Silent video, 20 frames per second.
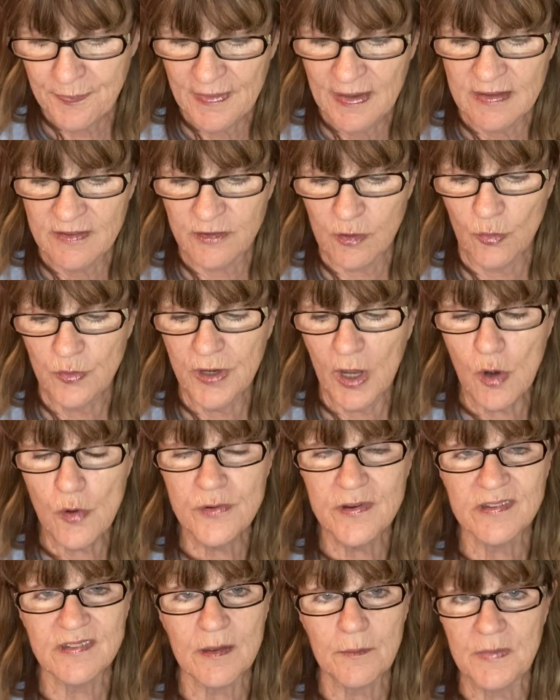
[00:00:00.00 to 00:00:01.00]
So no
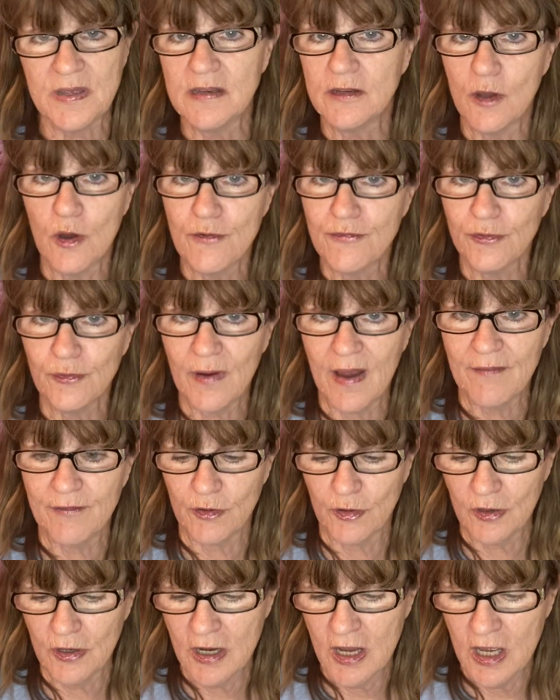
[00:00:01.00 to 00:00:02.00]
doesn't mean no
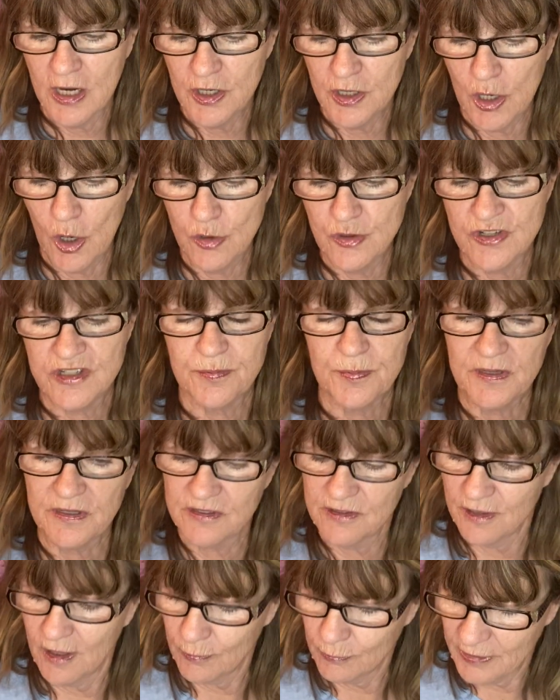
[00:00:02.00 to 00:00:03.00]
forever. No just
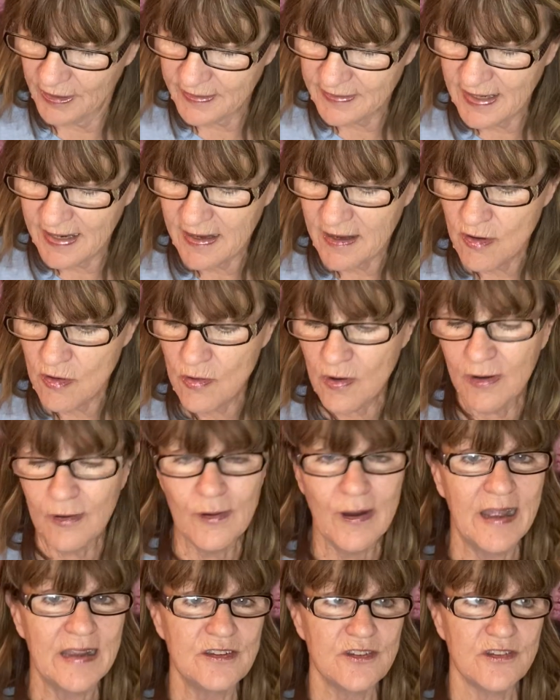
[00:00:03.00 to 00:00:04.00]
means not right now,
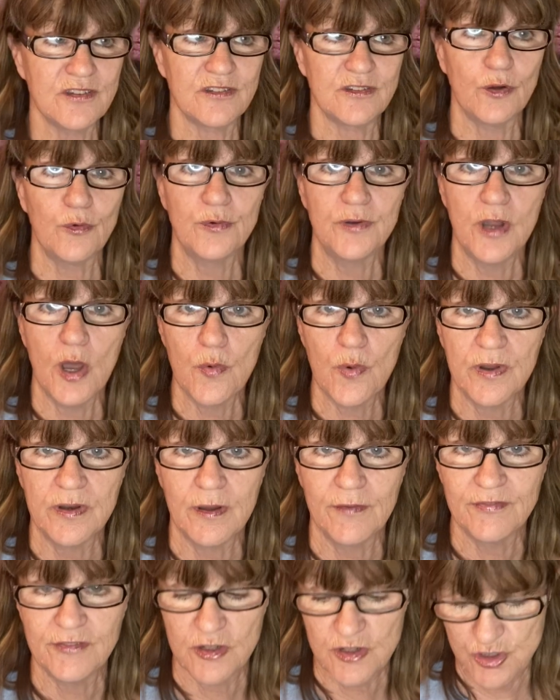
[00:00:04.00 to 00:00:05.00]
or I just don't know
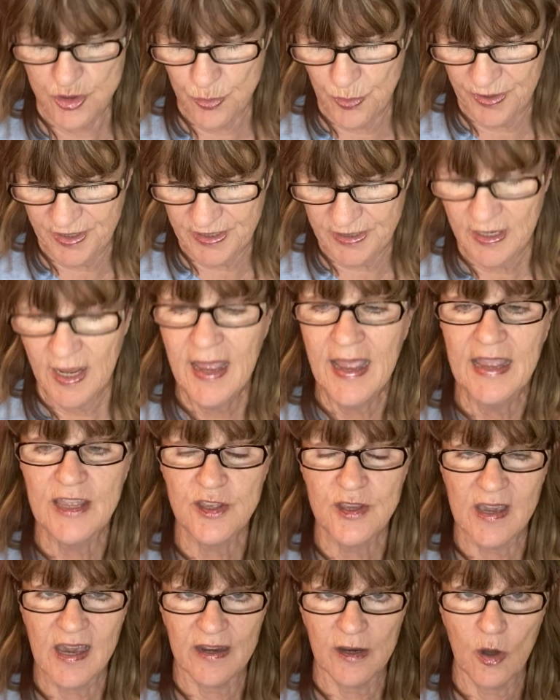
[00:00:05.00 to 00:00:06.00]
enough to join.
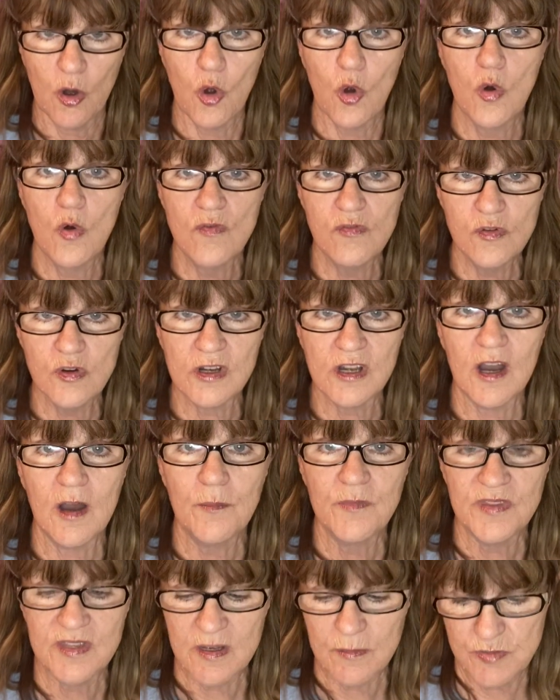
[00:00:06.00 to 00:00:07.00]
You got to
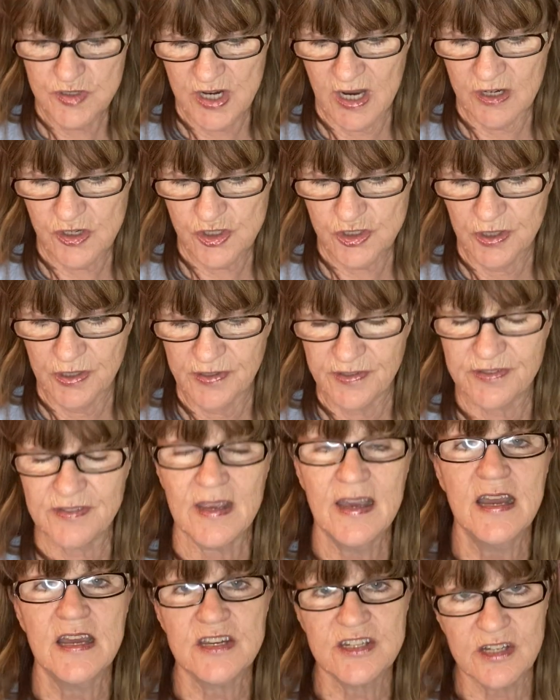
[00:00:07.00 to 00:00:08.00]
overcome the objections
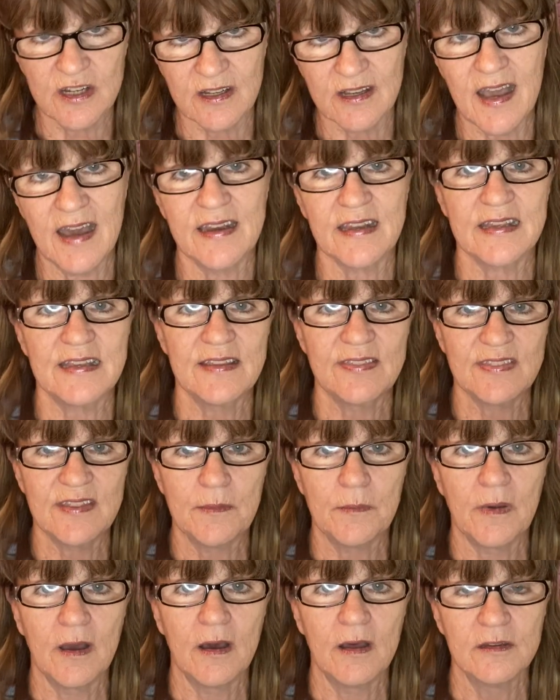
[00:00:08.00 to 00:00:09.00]
to kind of get
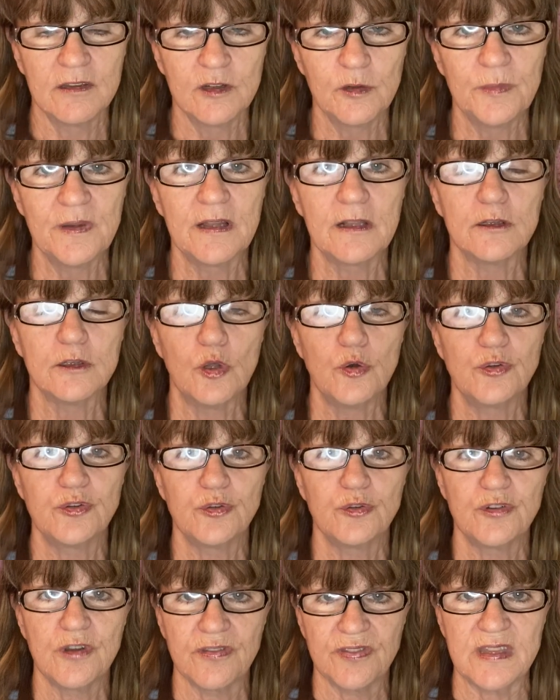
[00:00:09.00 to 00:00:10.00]
them a little bit
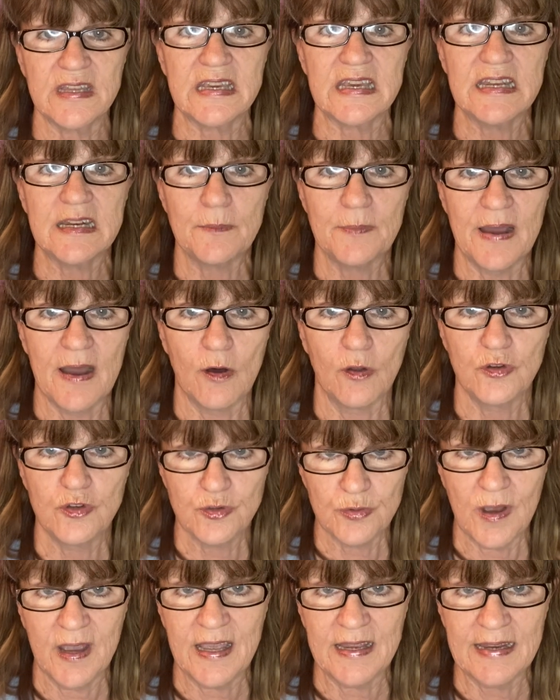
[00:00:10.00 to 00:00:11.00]
closer to thinking about
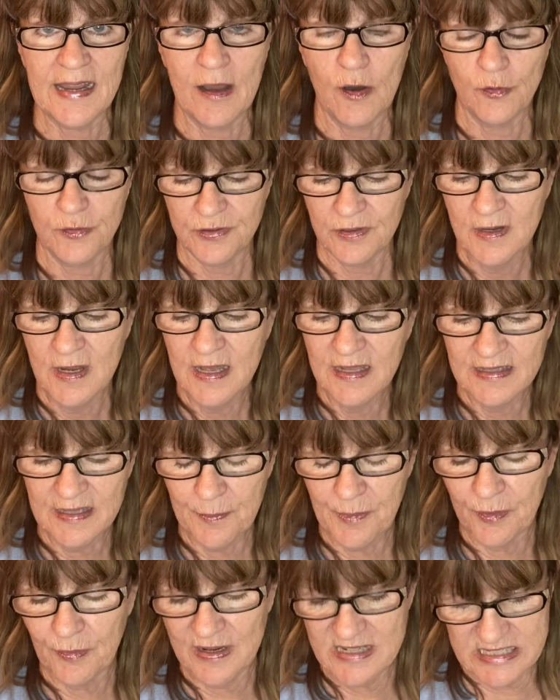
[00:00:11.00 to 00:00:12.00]
trying out
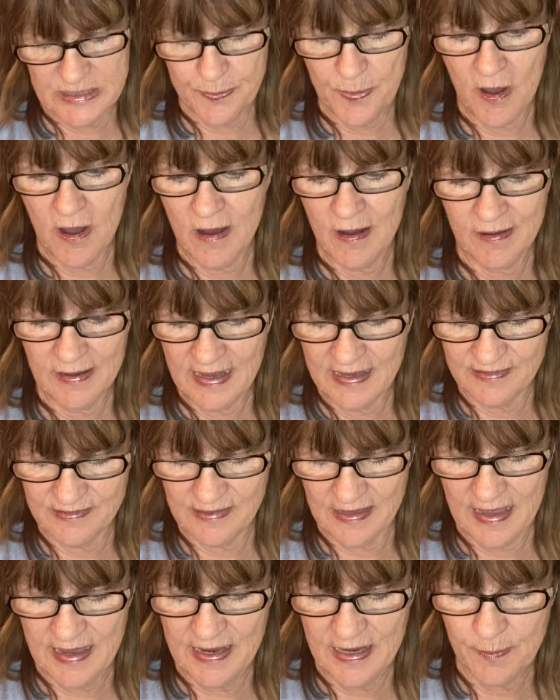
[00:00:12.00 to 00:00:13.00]
Lemongrass Spa as
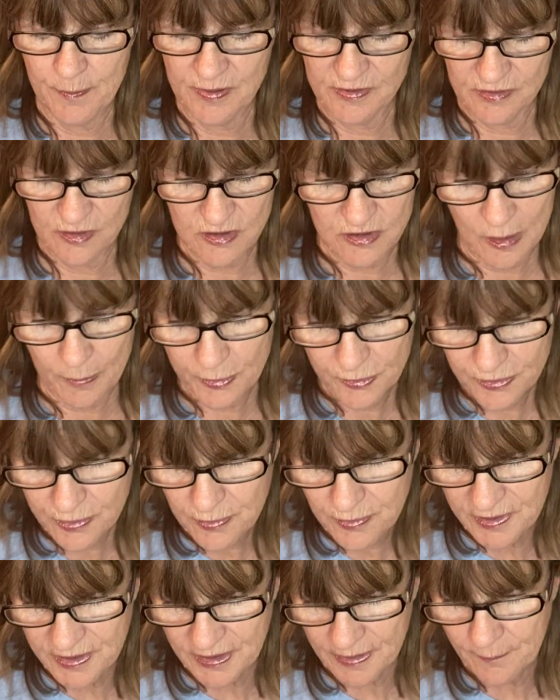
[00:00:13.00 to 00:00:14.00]
a business
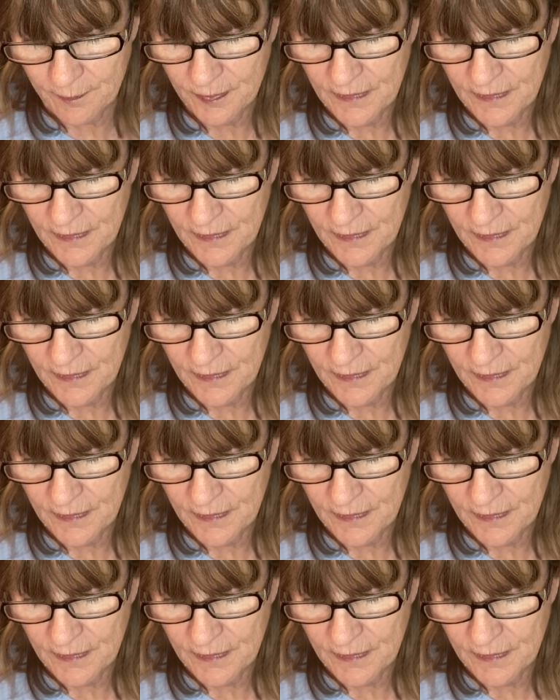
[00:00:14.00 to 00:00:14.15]
opportunity.